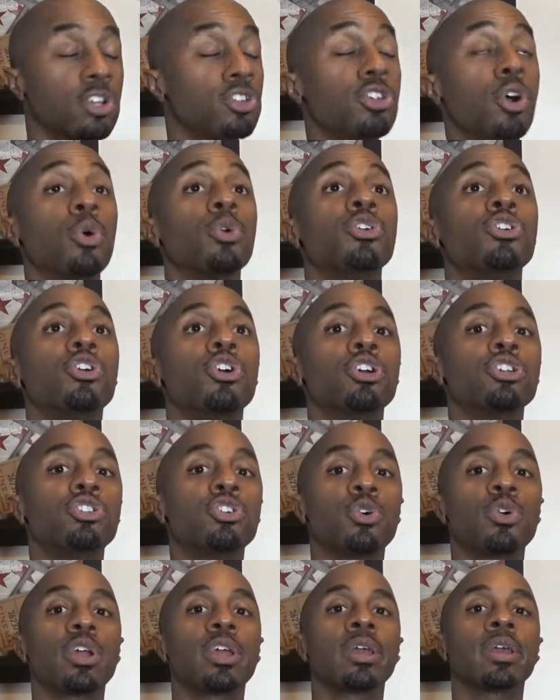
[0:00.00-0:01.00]
No, you're
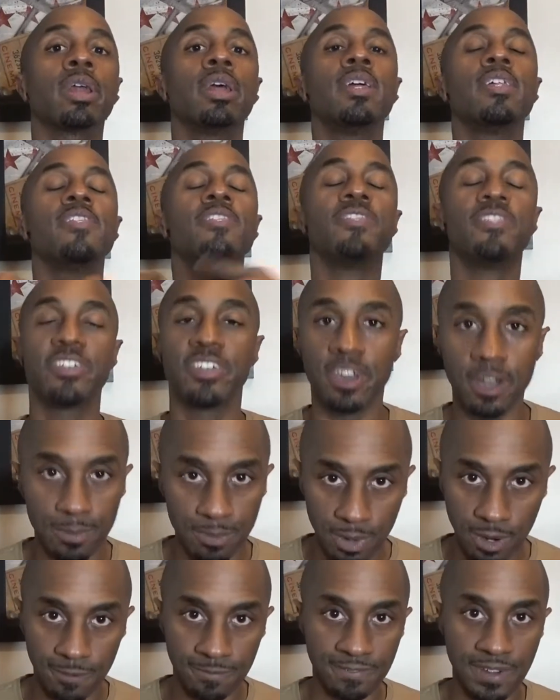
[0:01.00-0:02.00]
doing
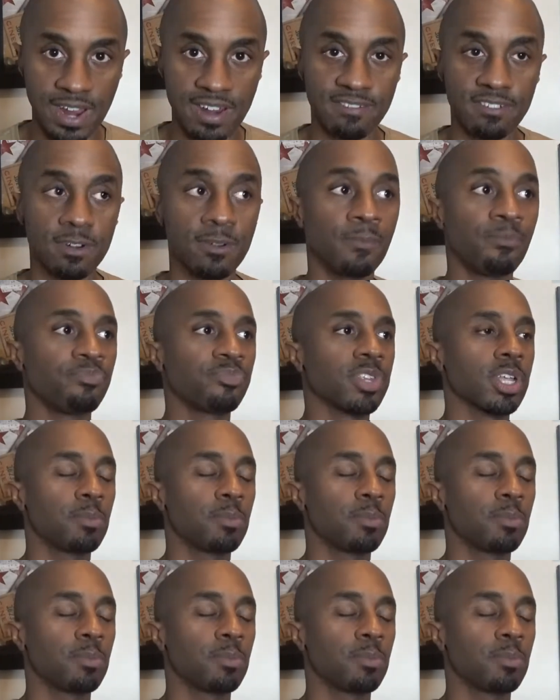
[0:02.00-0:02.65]
them a favor